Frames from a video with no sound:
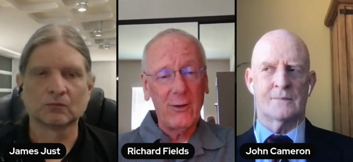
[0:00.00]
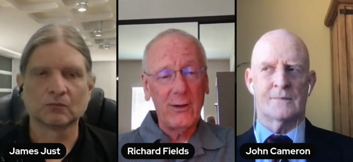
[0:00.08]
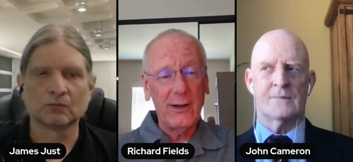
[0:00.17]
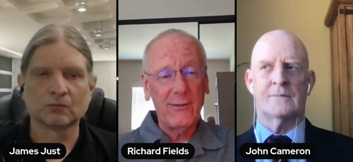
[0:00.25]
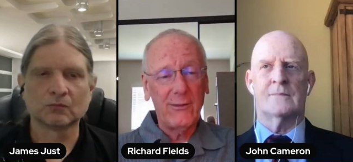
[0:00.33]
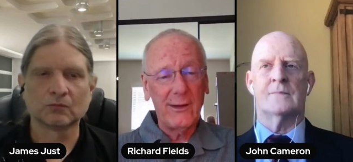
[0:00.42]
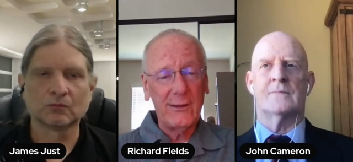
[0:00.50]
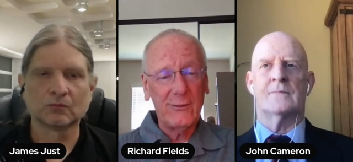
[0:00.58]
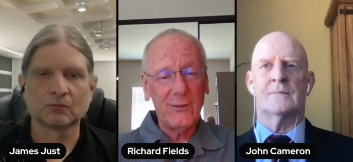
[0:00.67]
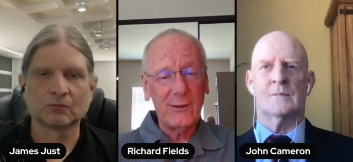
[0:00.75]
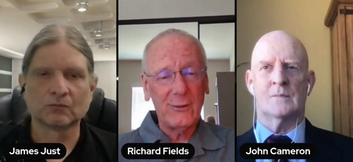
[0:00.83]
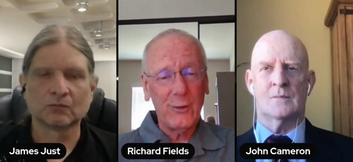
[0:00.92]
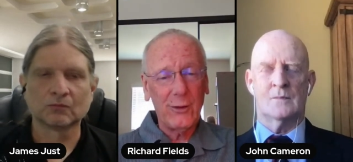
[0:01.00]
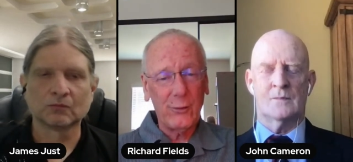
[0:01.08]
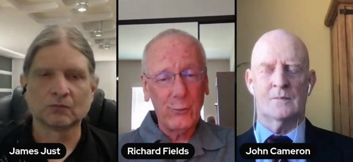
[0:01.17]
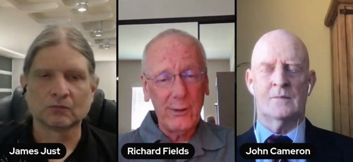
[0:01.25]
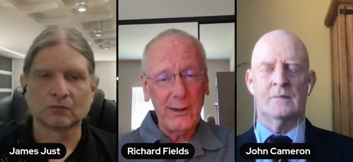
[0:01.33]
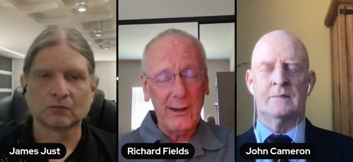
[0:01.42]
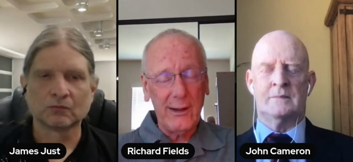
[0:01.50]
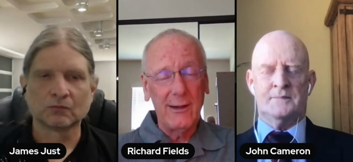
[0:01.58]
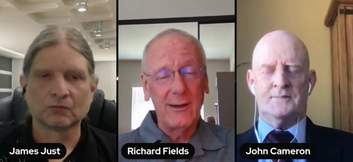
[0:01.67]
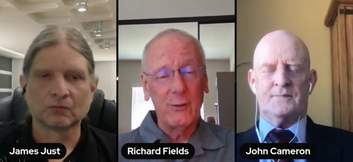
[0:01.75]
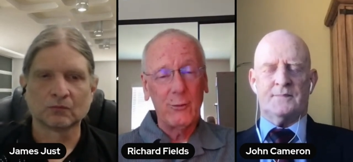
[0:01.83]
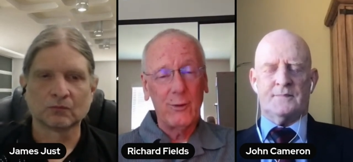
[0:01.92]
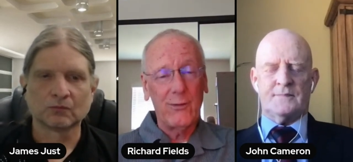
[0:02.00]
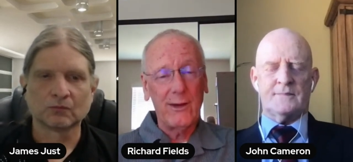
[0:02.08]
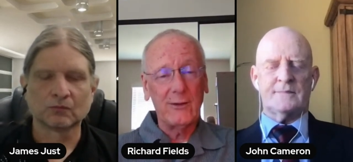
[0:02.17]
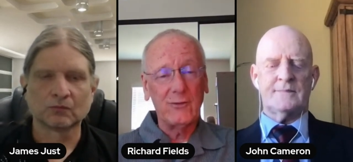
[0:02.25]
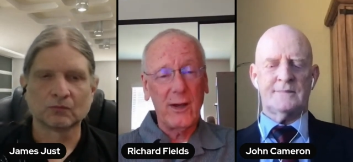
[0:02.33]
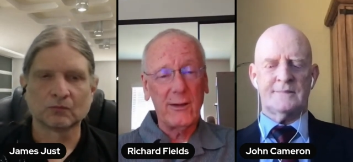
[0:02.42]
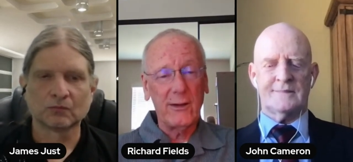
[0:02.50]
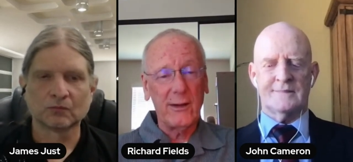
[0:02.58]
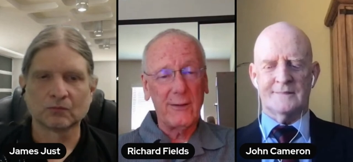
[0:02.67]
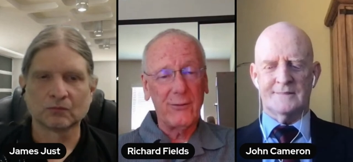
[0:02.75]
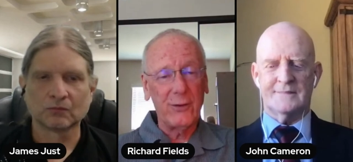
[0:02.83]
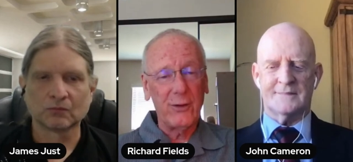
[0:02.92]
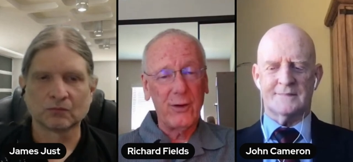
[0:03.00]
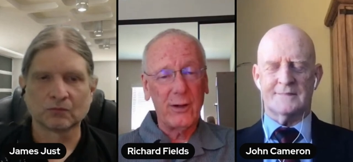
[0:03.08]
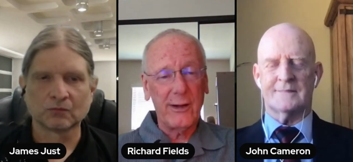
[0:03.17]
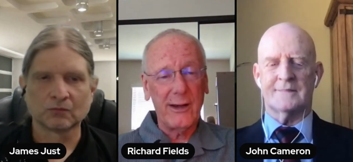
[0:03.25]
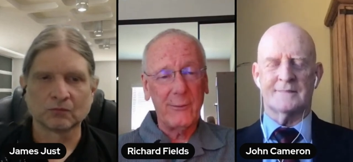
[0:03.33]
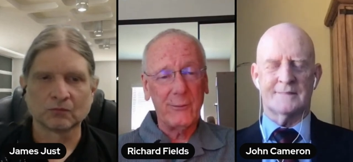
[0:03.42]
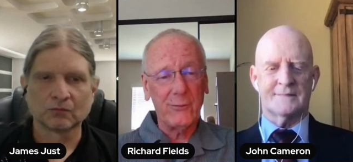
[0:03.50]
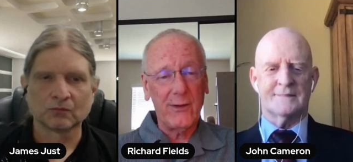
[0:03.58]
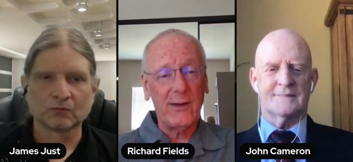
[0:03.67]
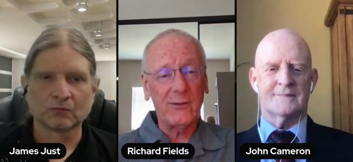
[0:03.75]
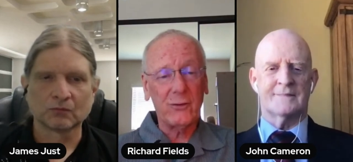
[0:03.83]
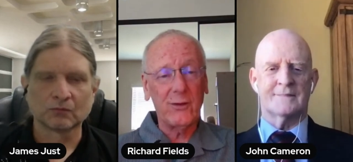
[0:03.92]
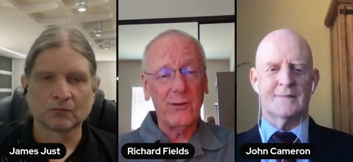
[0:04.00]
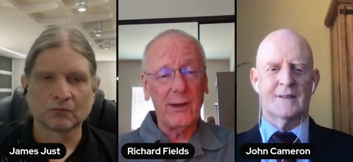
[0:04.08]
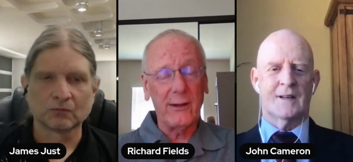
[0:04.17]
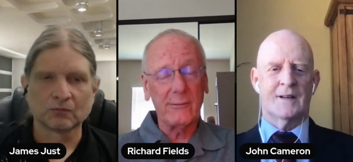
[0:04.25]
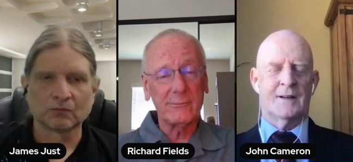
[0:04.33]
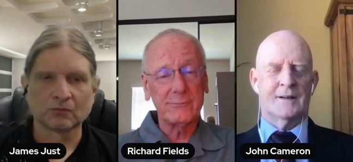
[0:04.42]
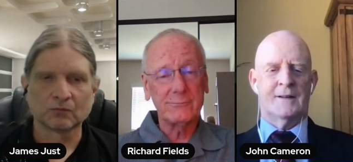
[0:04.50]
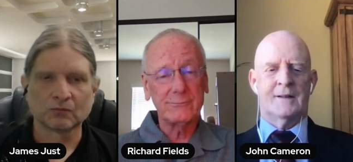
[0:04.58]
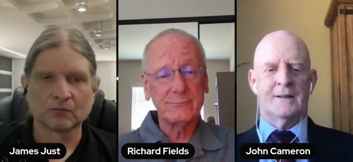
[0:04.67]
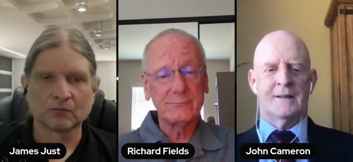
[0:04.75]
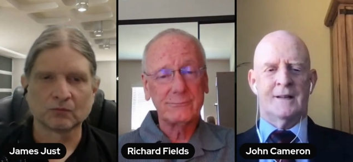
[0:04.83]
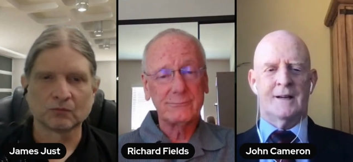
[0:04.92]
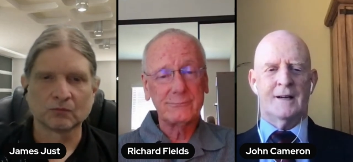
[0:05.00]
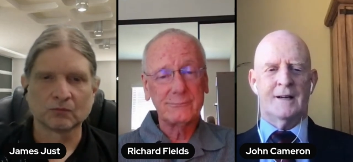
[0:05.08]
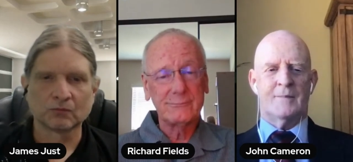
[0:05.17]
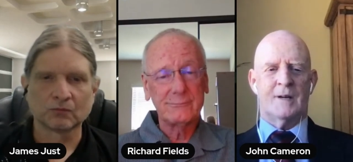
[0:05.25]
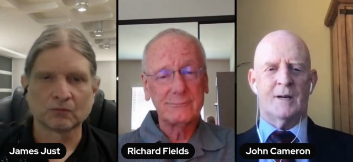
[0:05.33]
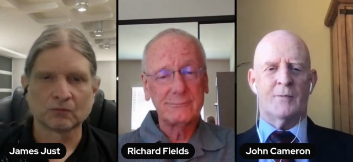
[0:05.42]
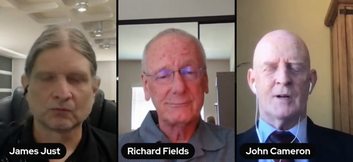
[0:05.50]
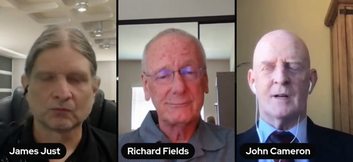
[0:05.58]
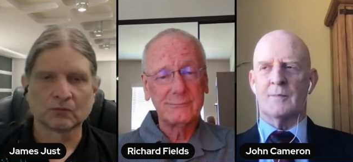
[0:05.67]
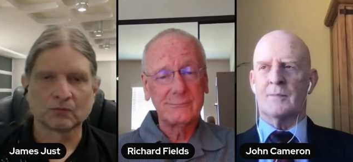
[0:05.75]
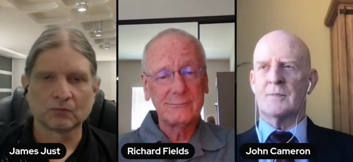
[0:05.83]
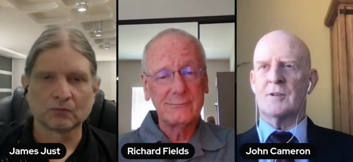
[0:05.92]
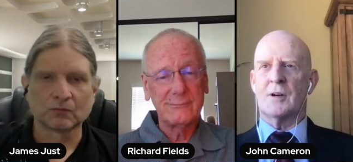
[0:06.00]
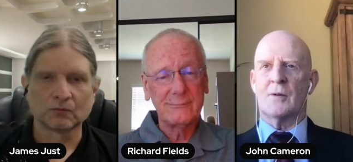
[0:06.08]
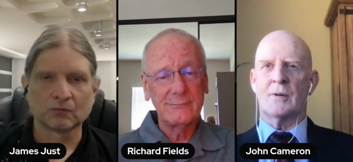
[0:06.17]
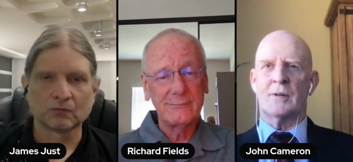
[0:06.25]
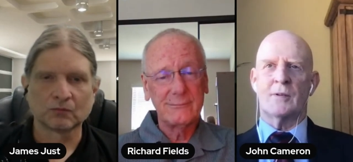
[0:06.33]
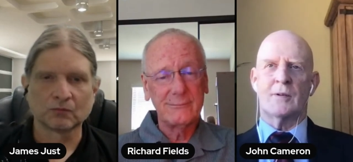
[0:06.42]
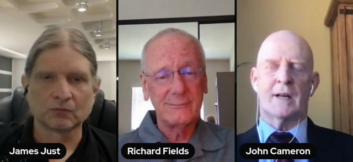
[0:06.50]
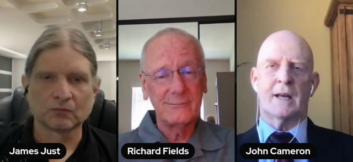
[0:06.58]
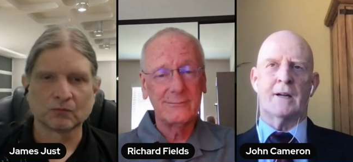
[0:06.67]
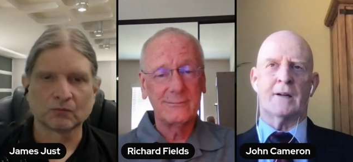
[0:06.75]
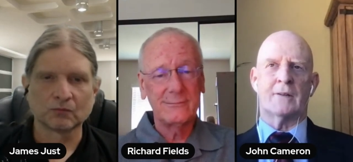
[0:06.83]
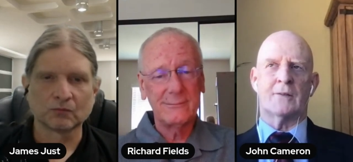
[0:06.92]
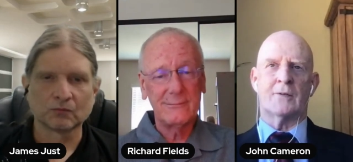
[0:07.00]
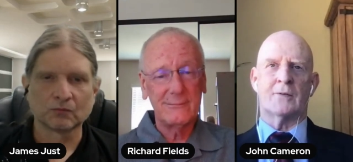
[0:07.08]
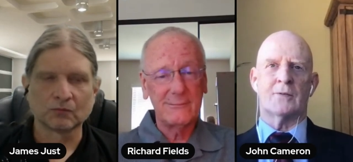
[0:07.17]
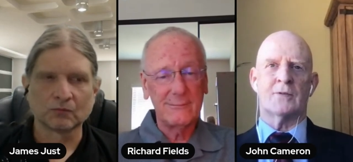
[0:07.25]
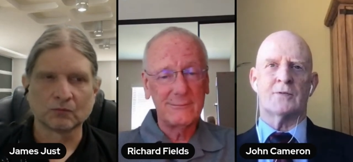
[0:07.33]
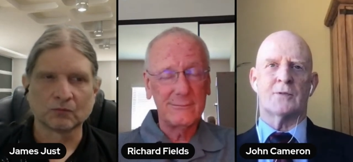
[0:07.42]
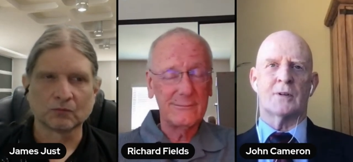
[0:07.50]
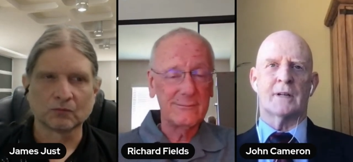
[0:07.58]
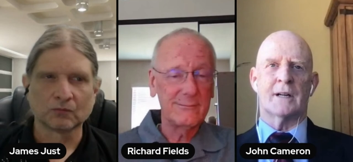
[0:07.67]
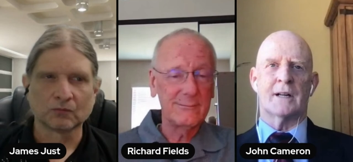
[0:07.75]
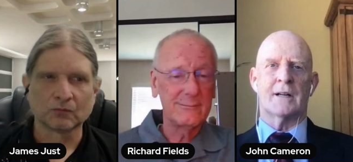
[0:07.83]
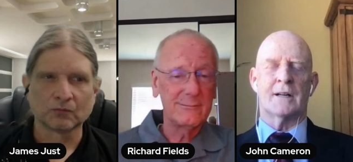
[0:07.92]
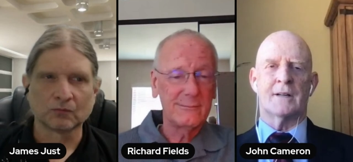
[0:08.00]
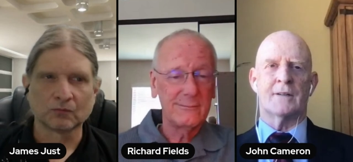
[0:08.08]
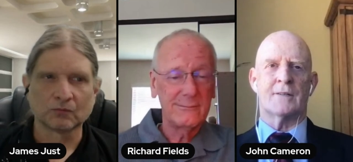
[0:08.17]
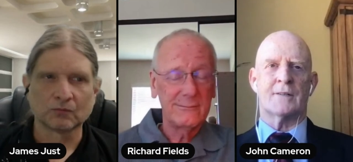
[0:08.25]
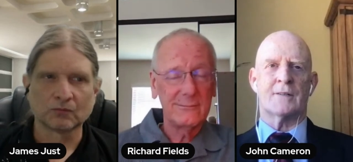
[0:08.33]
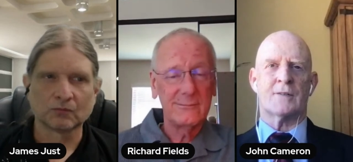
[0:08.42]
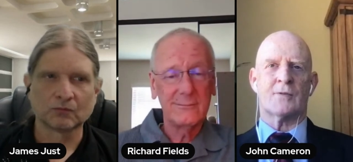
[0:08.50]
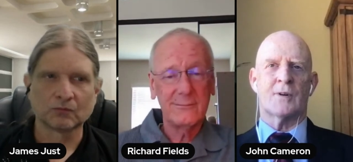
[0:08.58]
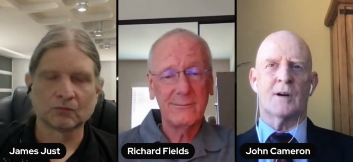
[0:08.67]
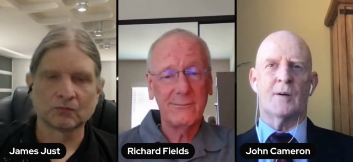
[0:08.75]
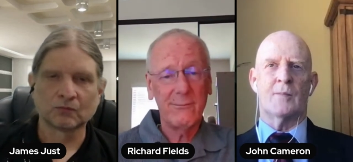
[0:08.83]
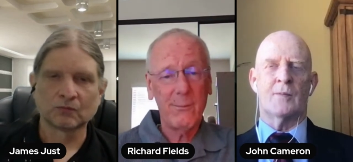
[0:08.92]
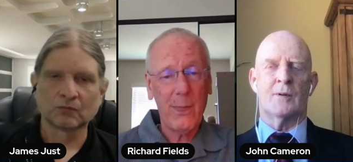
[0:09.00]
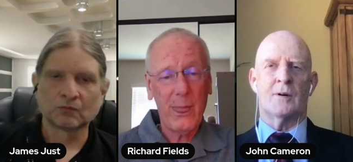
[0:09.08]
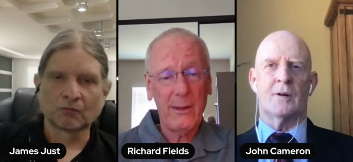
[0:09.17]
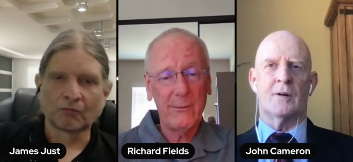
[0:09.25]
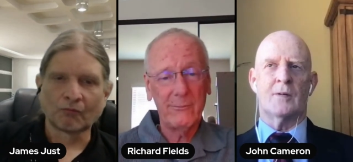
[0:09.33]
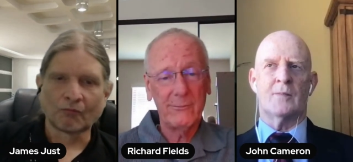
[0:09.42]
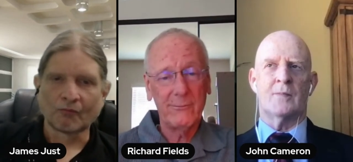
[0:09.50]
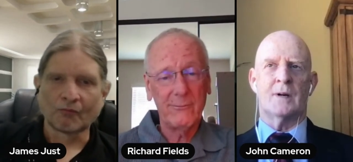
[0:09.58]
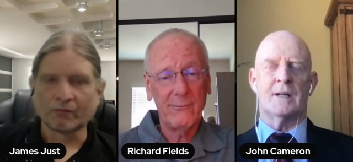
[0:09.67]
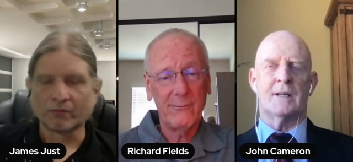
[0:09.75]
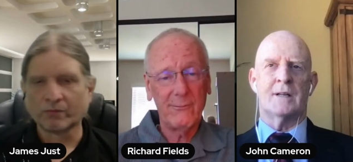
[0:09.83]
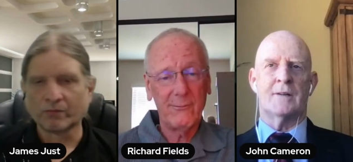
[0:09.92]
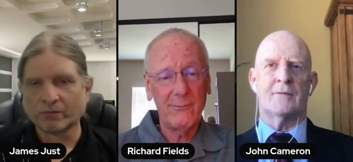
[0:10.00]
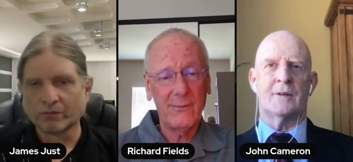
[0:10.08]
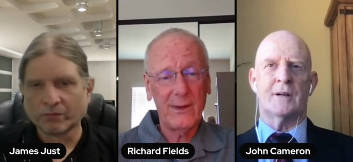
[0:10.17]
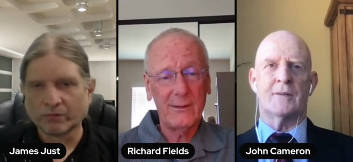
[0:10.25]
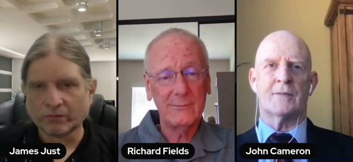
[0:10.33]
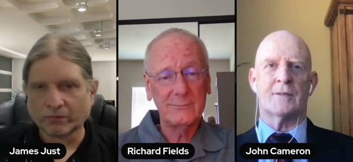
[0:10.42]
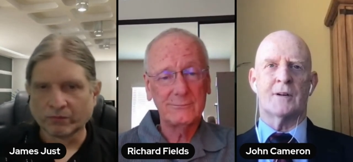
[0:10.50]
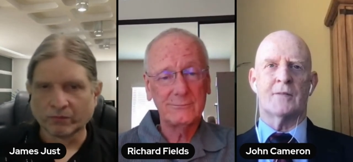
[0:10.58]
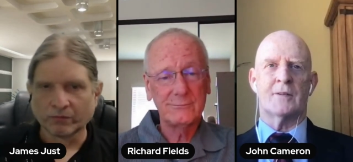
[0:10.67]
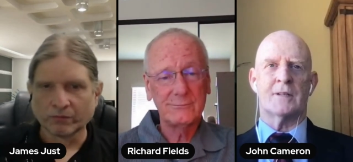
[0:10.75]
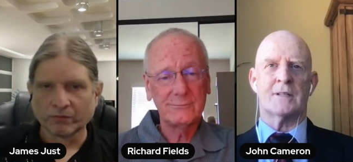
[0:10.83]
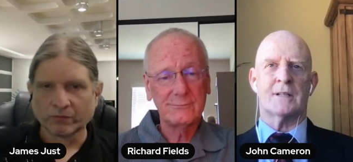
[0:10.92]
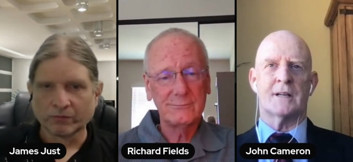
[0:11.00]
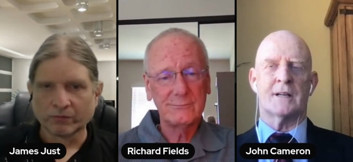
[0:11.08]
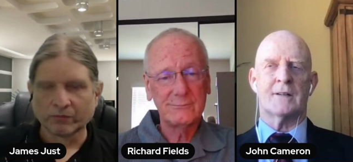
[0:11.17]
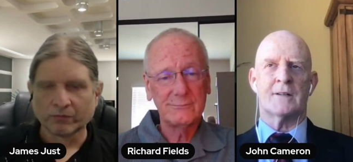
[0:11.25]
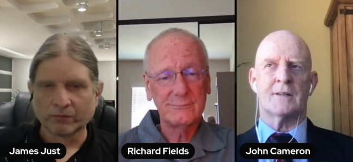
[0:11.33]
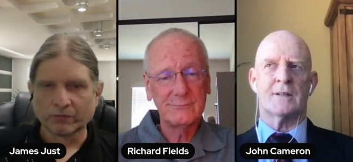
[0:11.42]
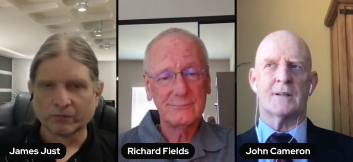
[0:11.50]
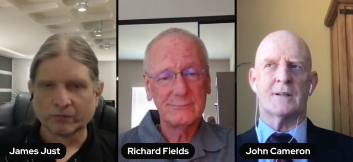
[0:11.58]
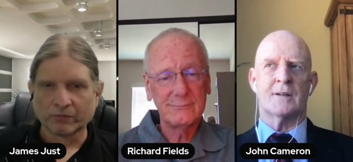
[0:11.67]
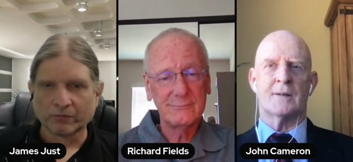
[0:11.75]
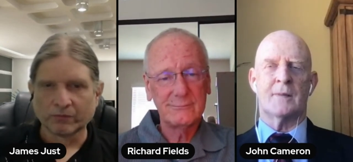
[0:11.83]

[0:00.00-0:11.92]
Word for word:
Speaker 1: They're learning things that don't agree with the agenda of the New York Times, and that's a good thing. I, I want to
Speaker 2: share with you an anecdotal story, and I need to scrub all identifiers off of this guy because that young